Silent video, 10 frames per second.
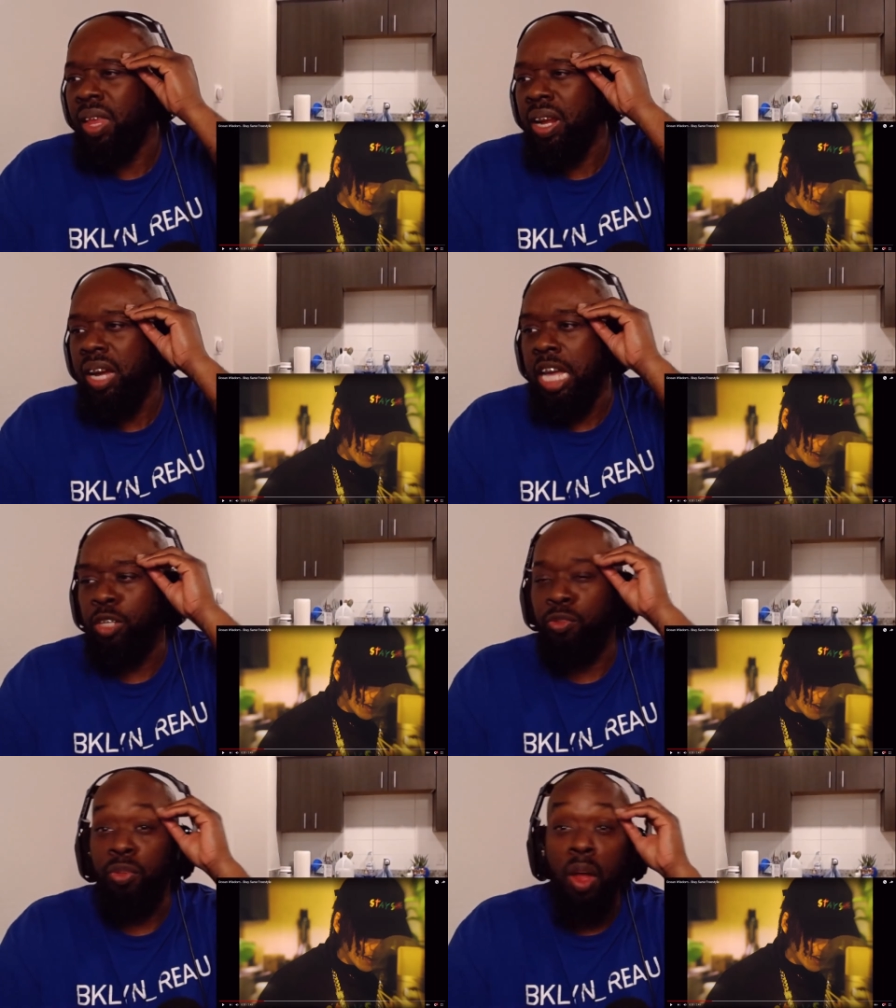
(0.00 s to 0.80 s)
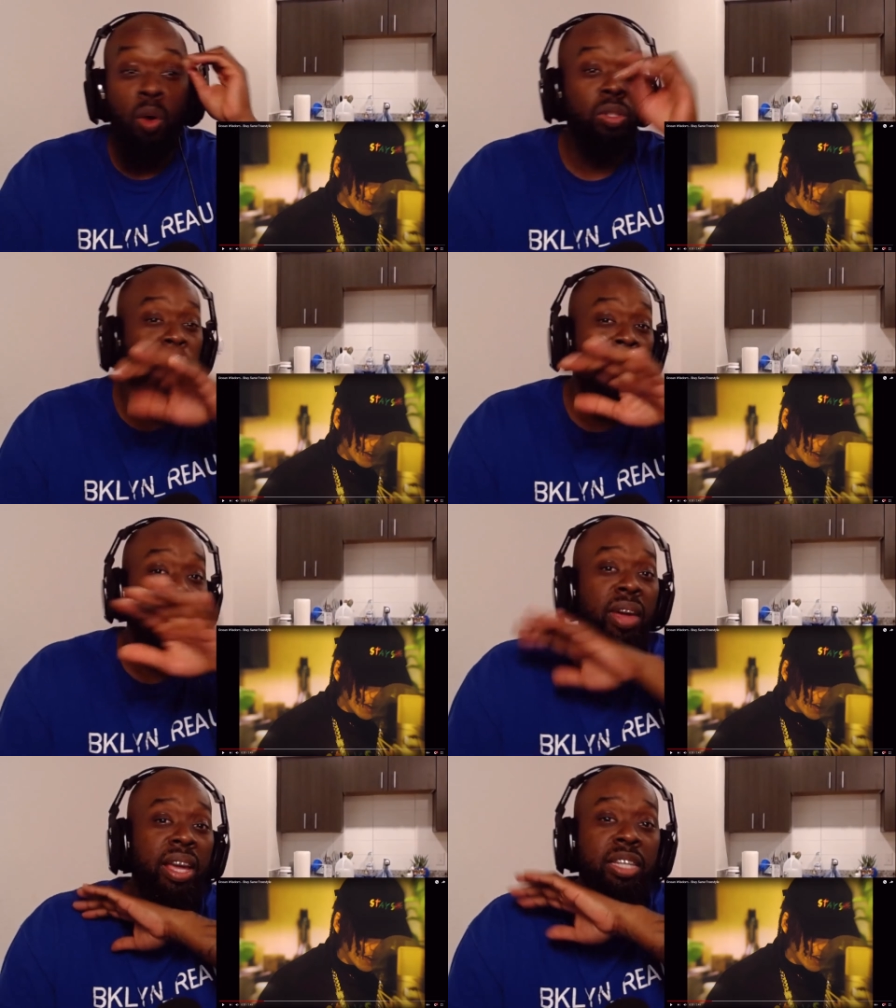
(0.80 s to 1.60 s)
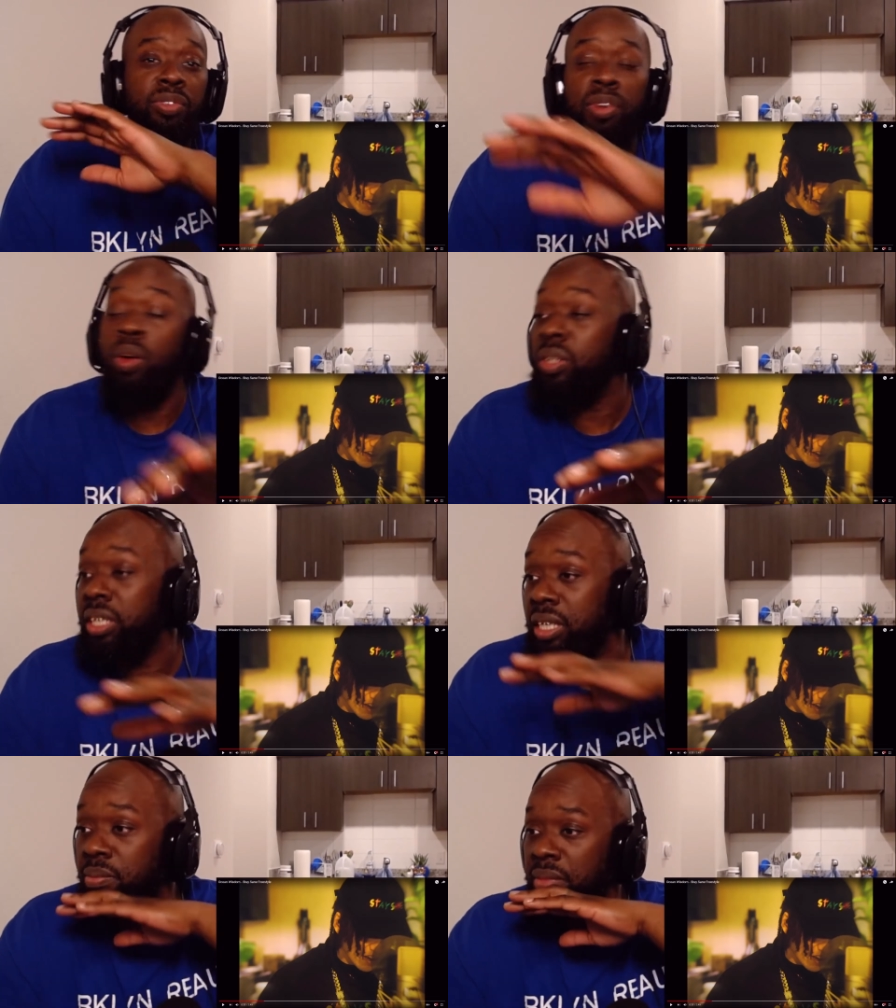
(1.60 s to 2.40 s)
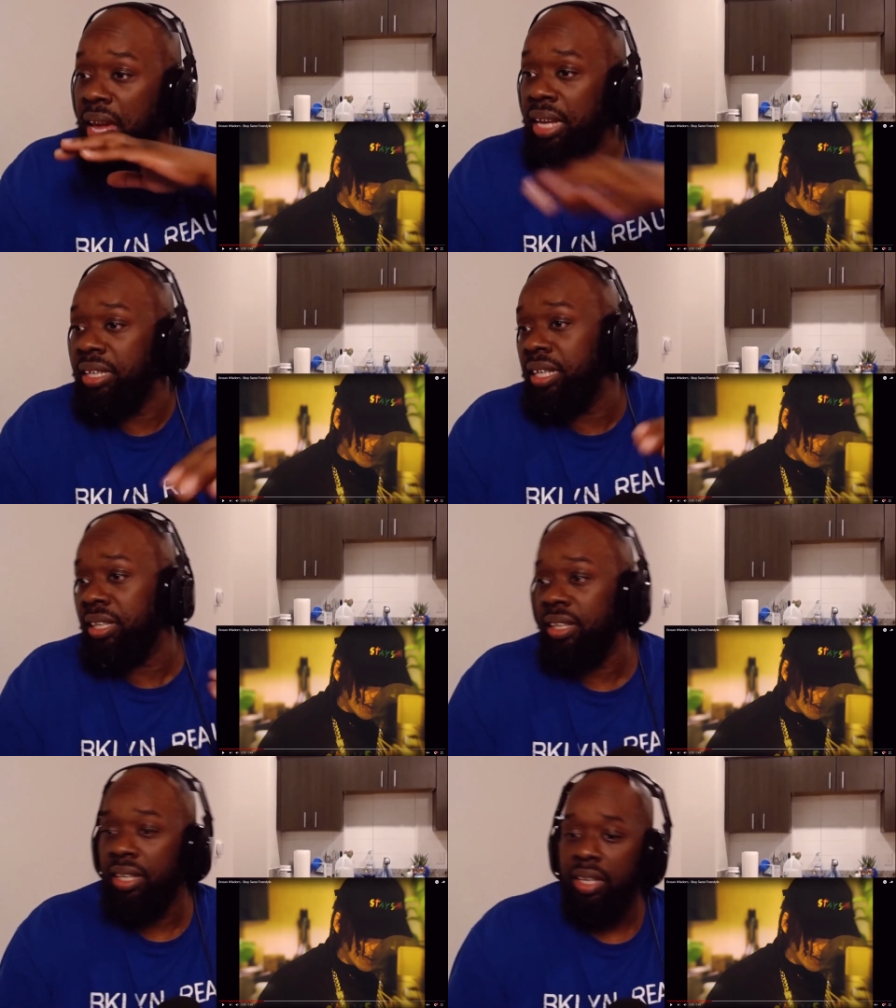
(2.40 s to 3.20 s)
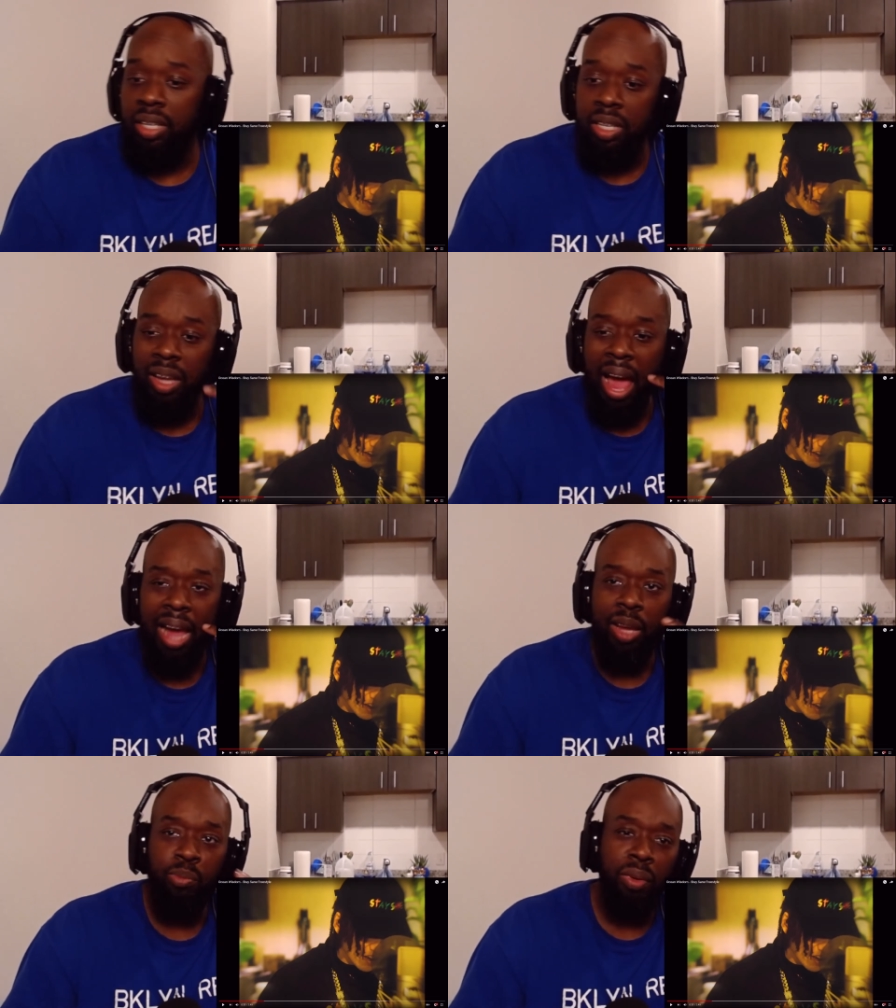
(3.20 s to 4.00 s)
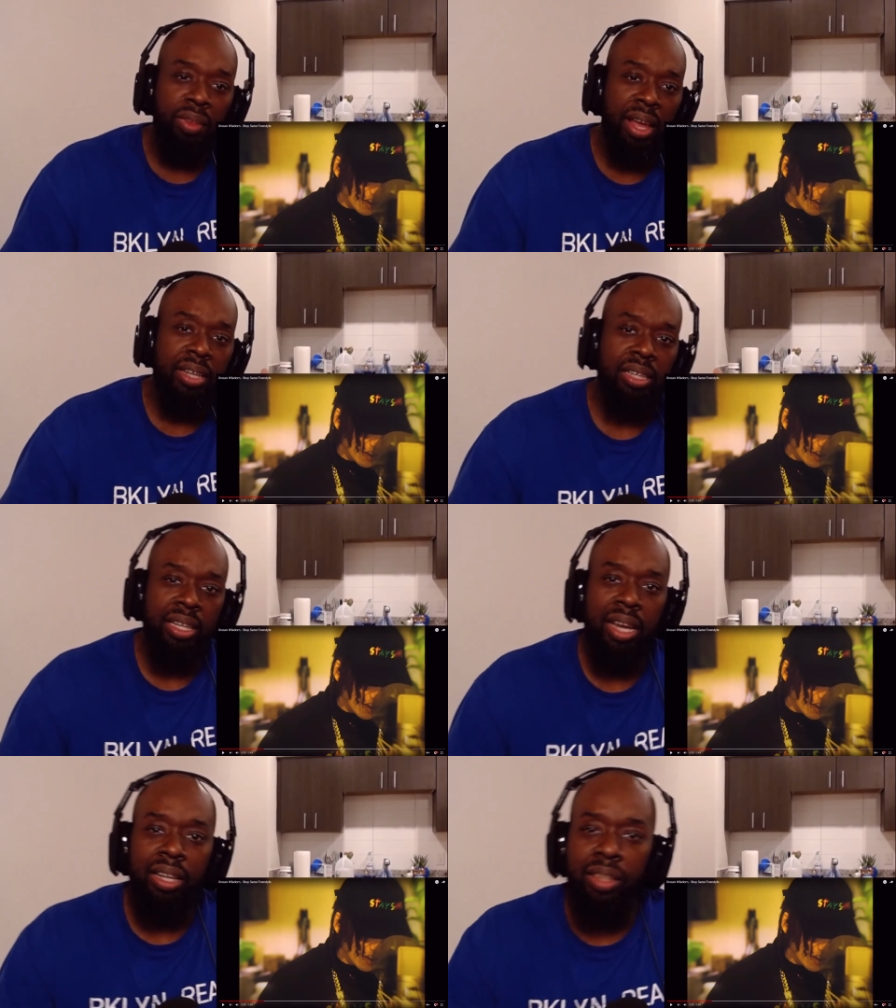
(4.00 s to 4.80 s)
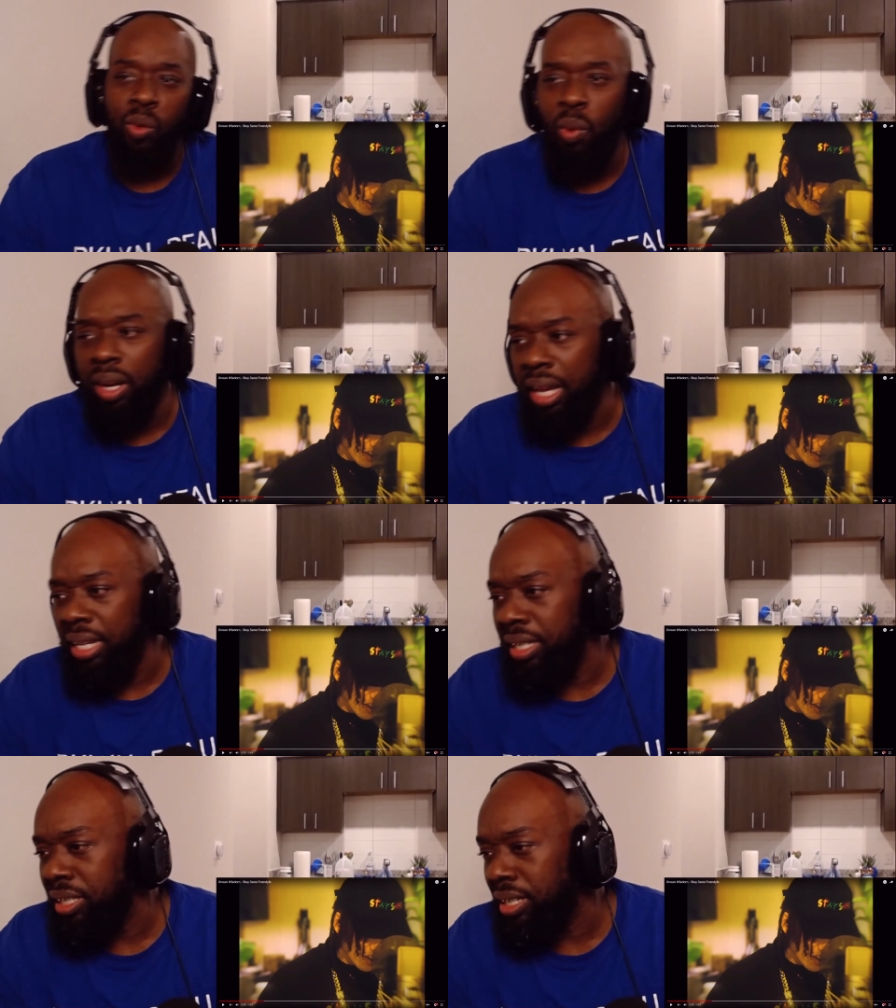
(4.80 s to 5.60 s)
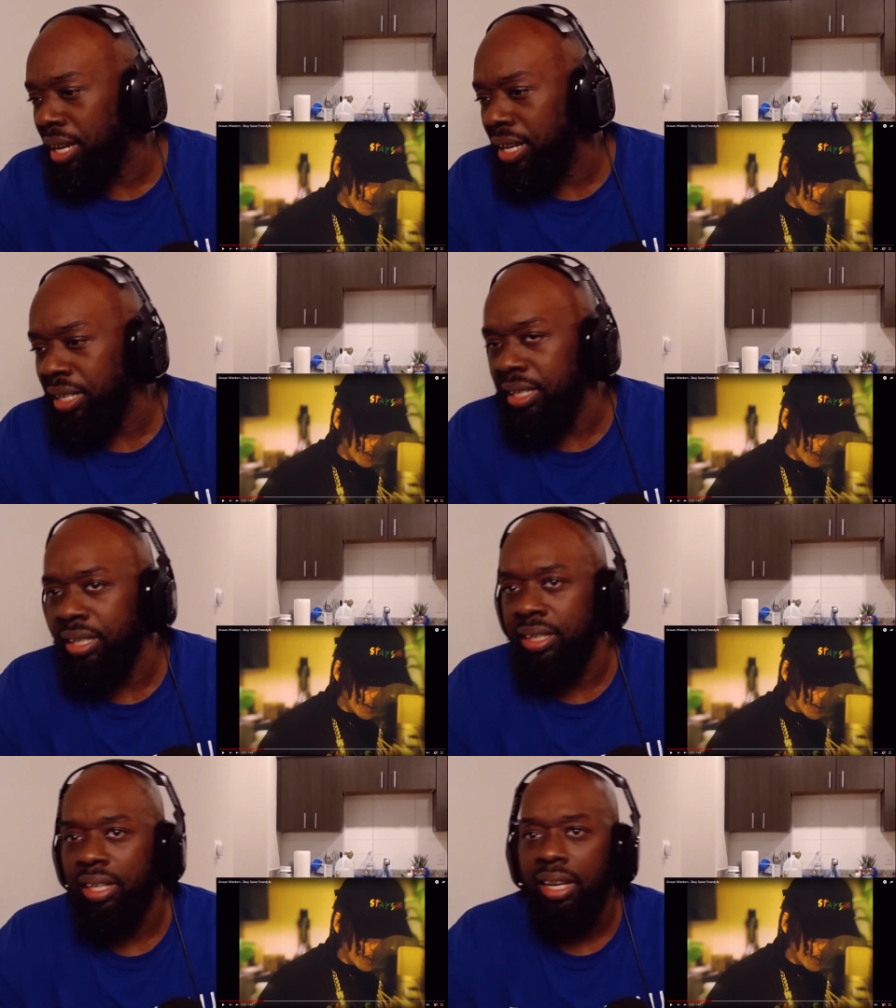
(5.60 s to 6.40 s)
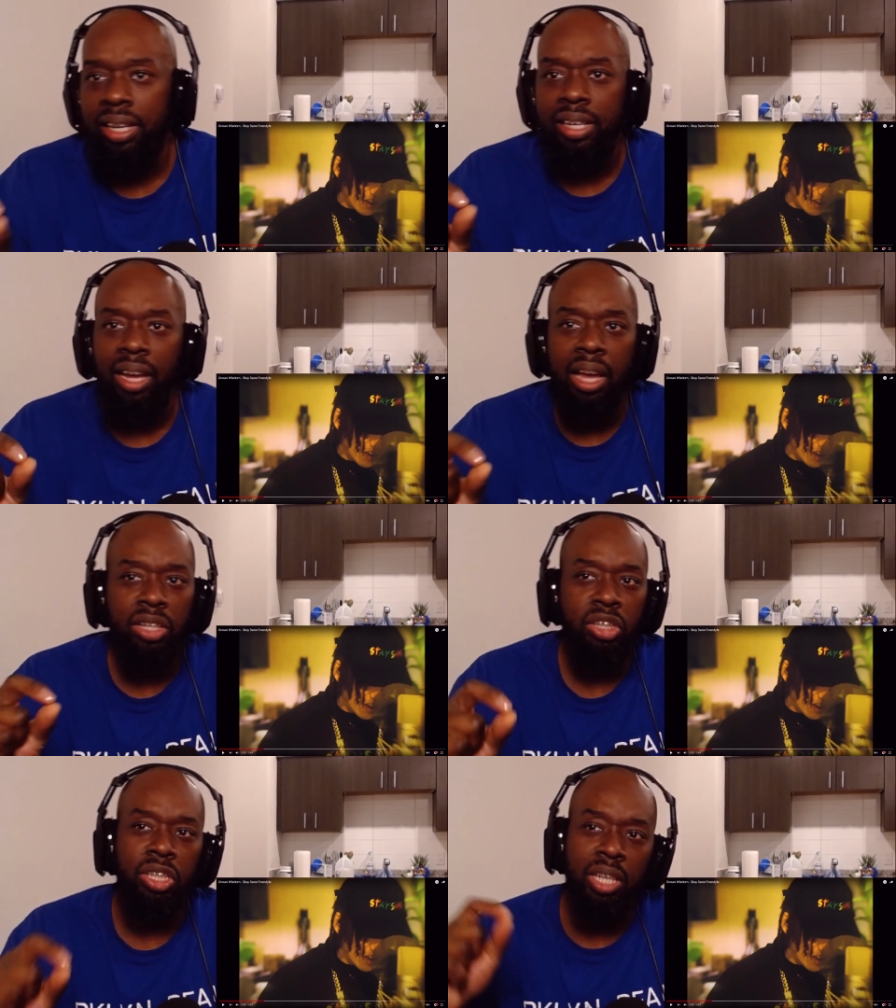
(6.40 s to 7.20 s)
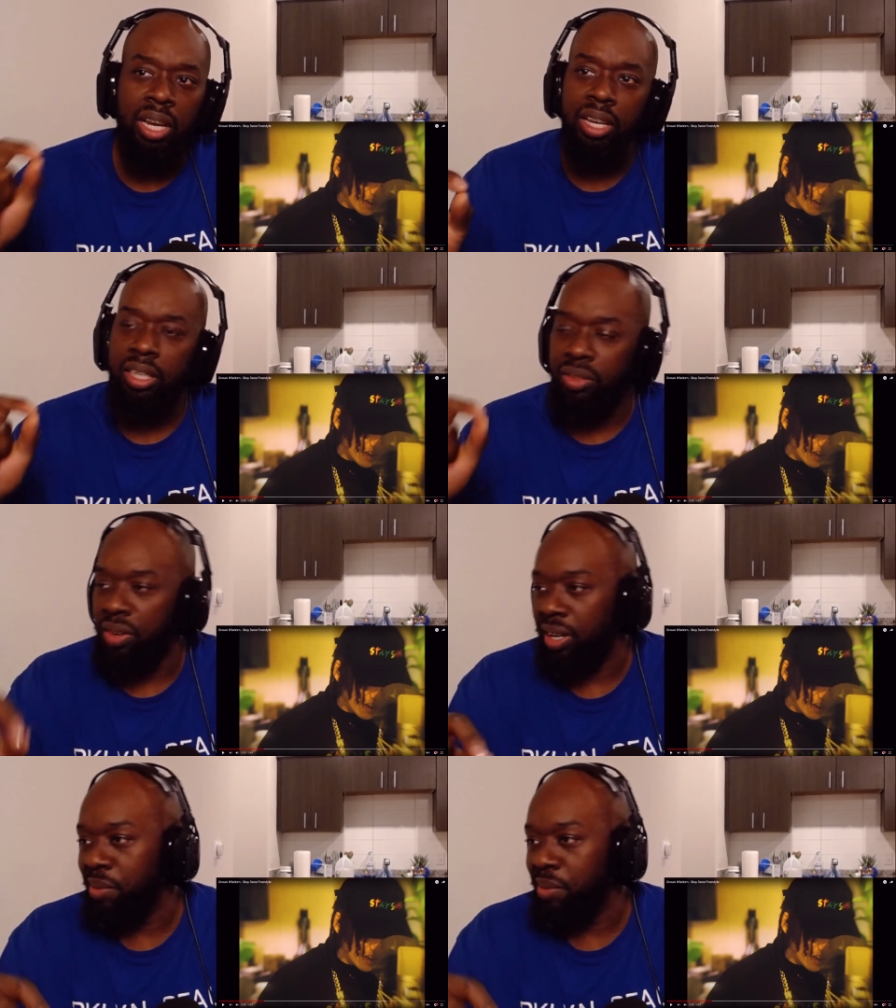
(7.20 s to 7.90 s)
His flows, matter of fact, his flows is amazing. How he put things together, what he says is genius fucking